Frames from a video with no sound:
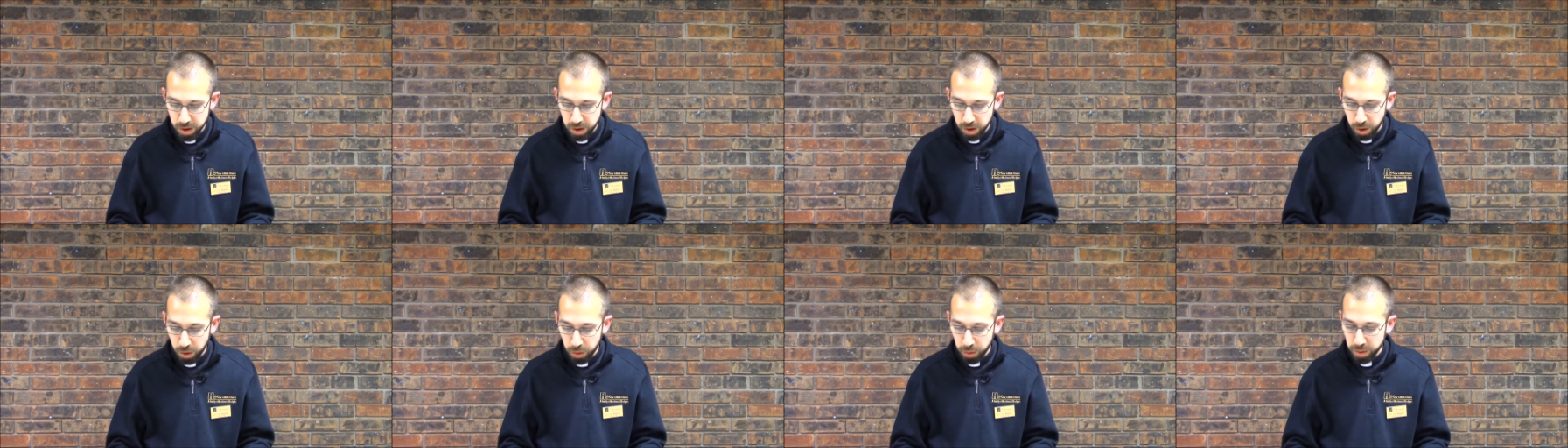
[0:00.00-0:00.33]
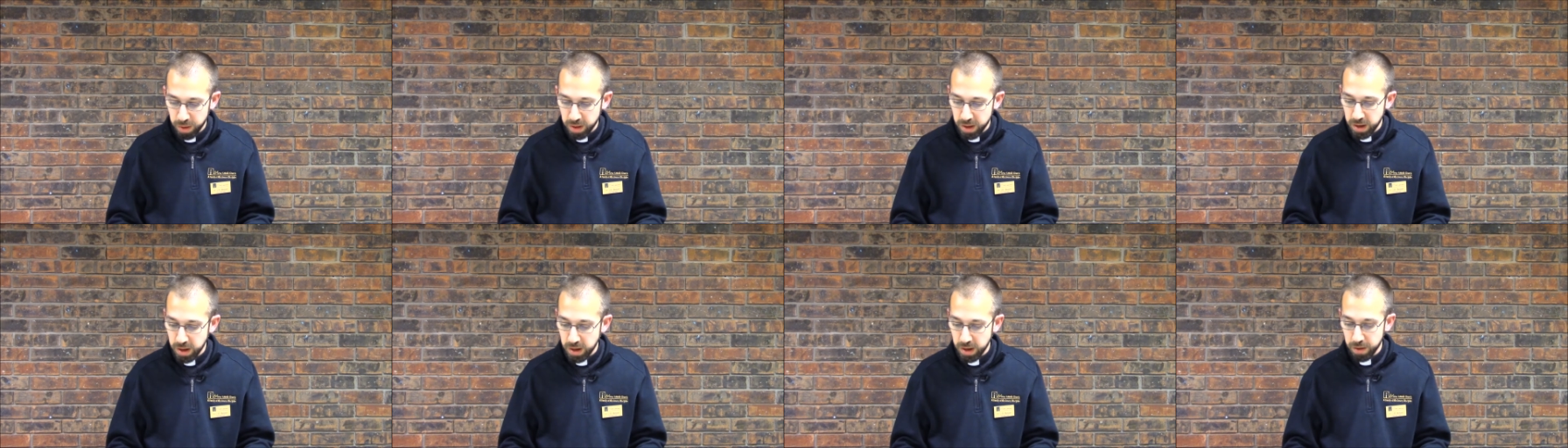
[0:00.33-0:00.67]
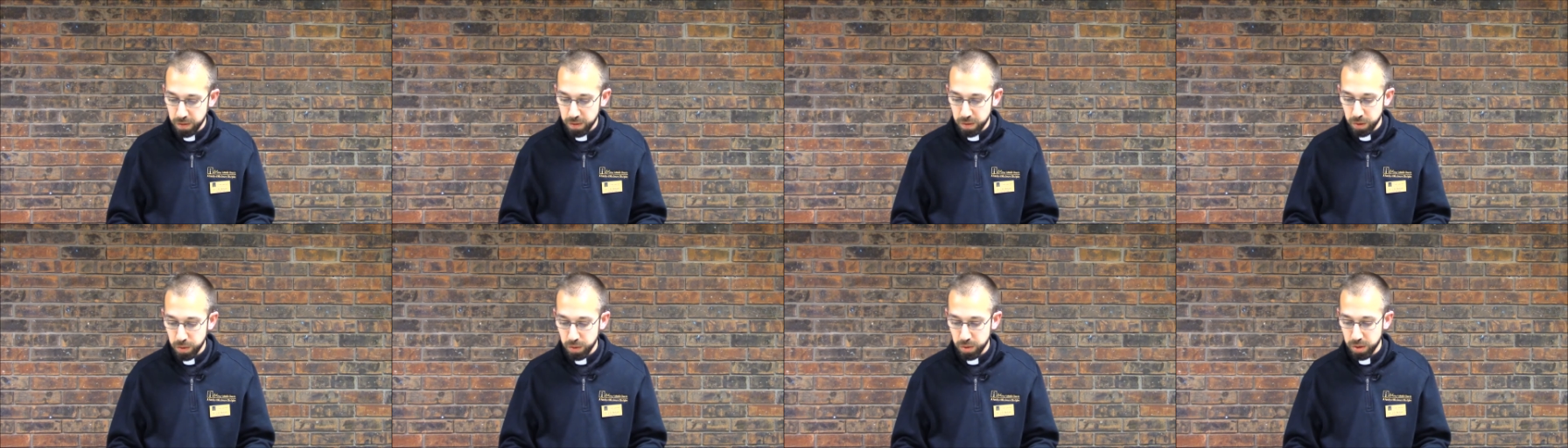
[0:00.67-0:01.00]
Only
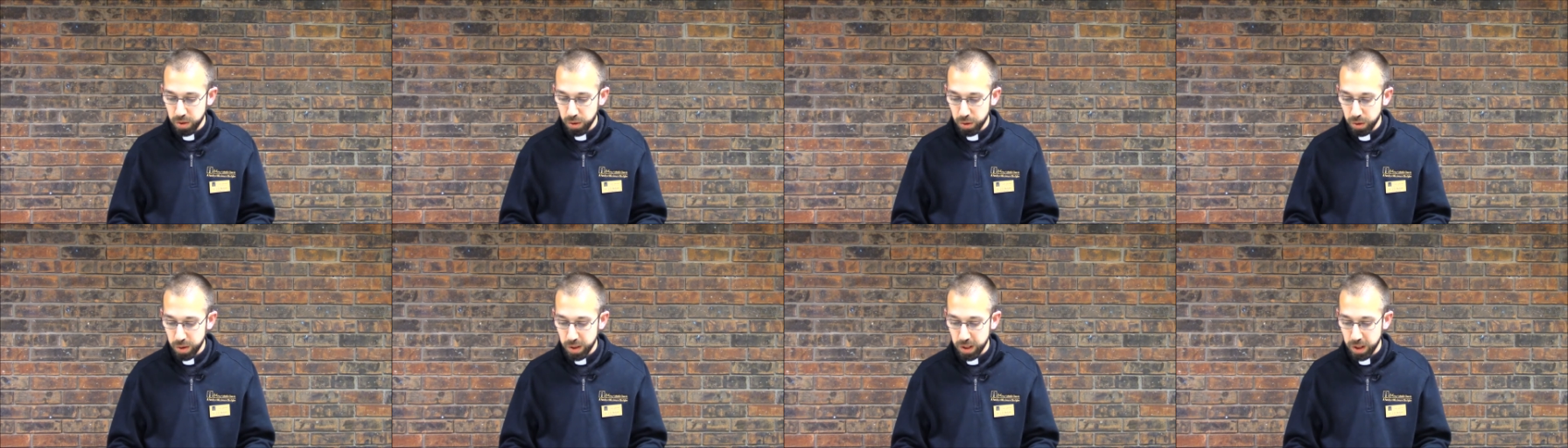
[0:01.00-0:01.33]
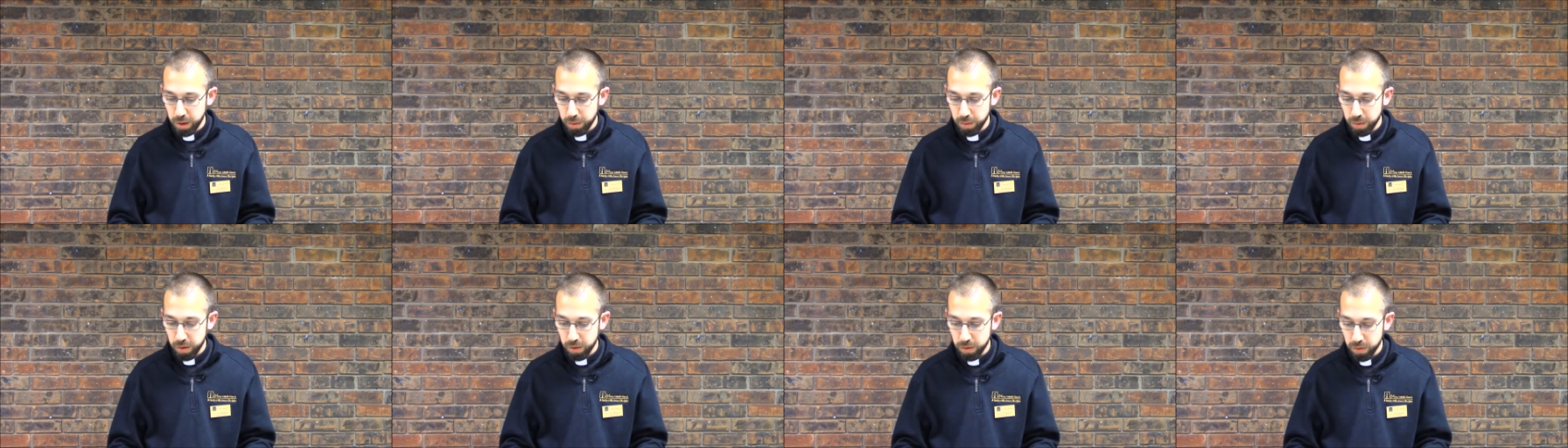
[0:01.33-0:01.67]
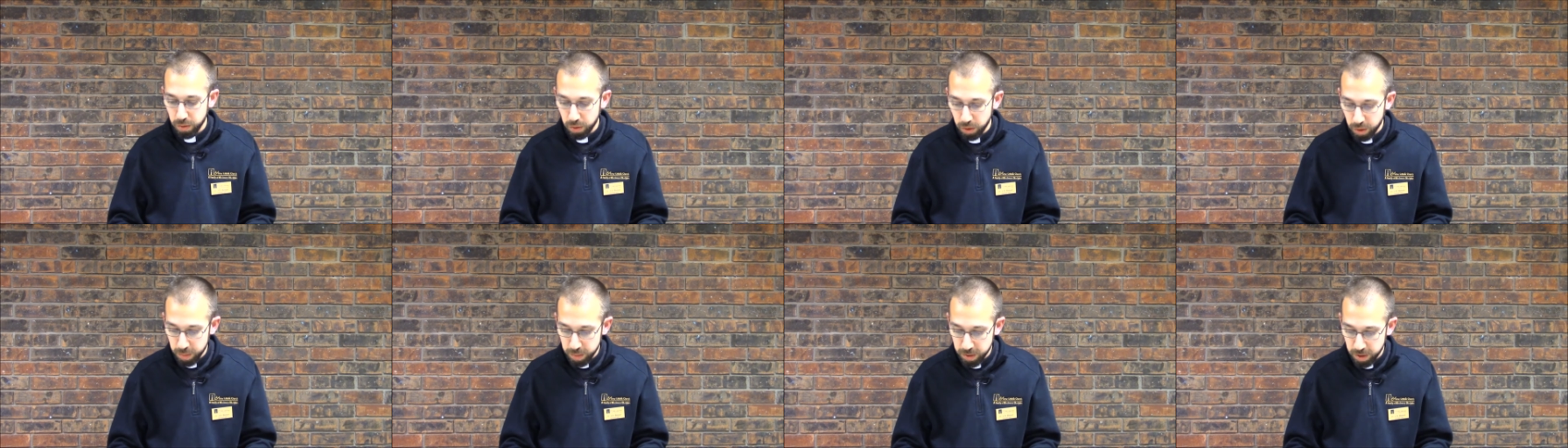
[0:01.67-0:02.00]
if you thoroughly
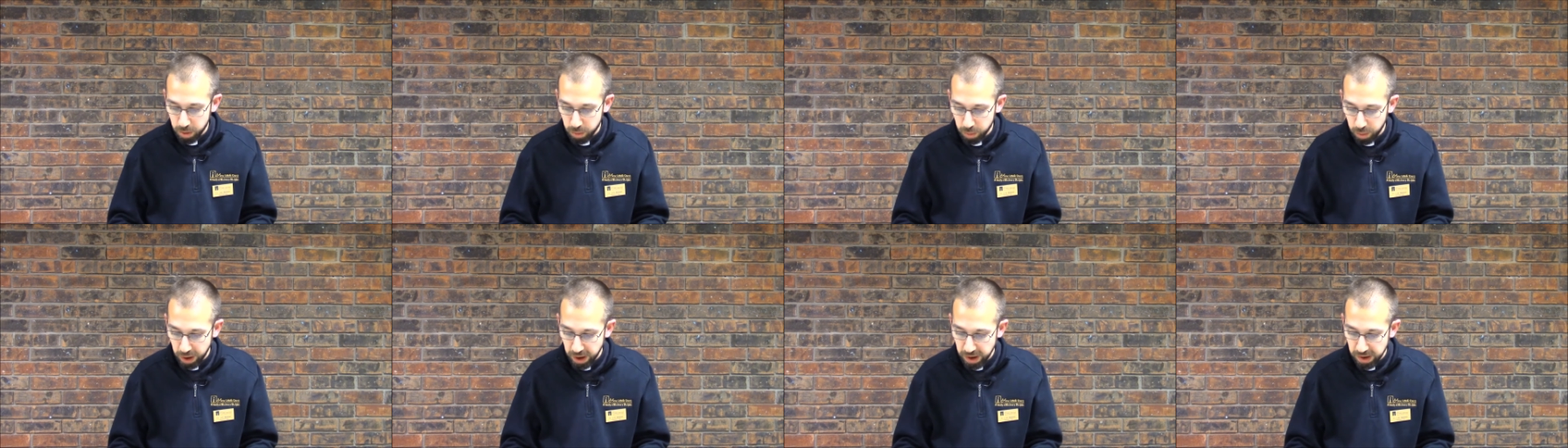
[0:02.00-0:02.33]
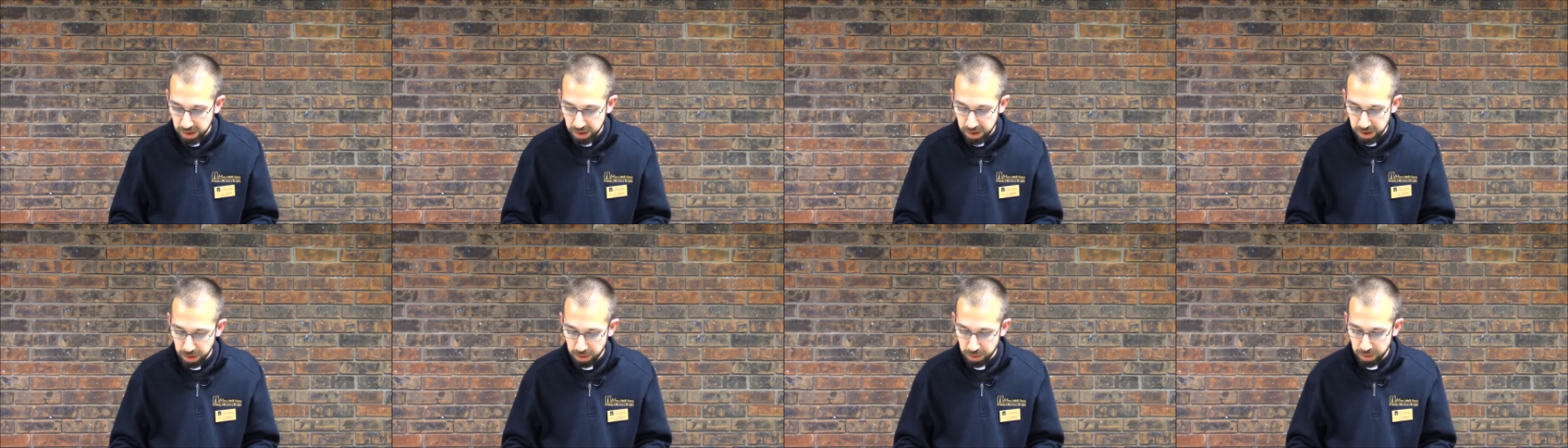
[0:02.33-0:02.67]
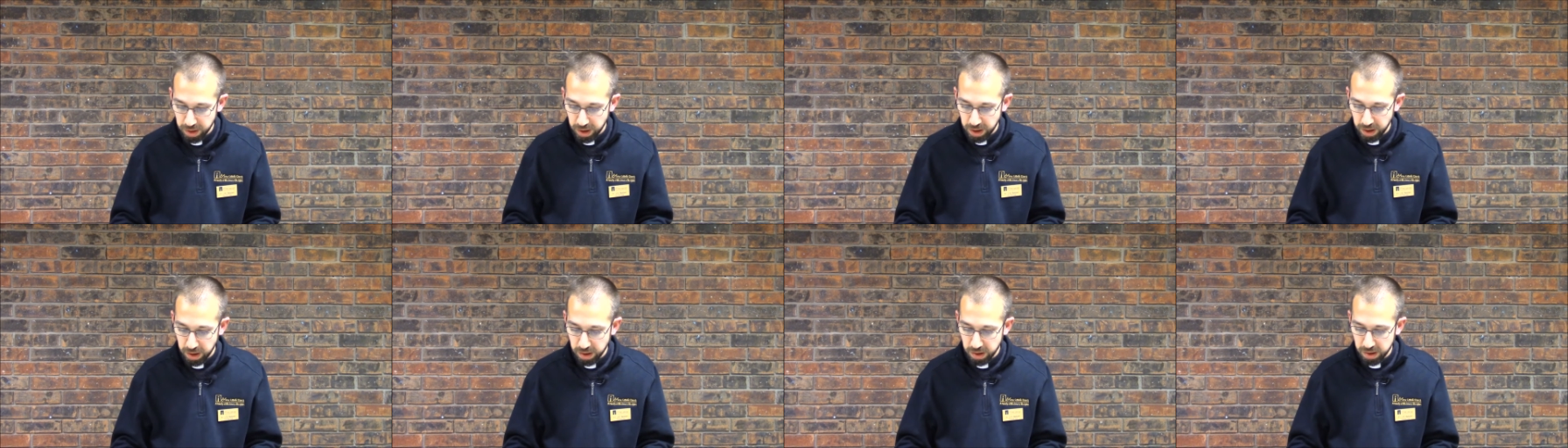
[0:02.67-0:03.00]
reform your ways and your
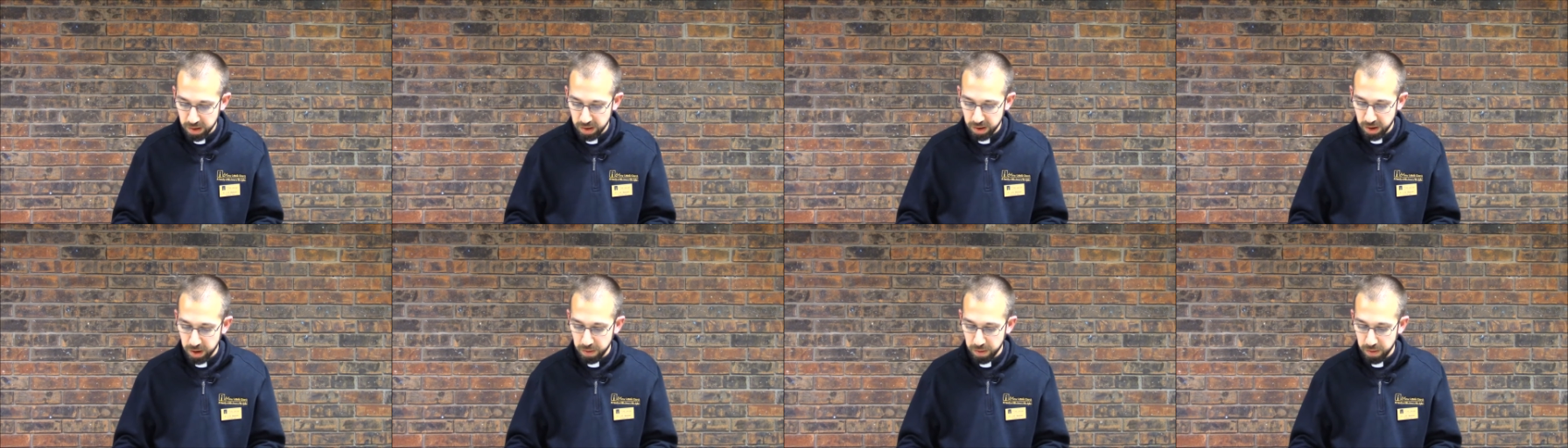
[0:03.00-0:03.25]
deeds,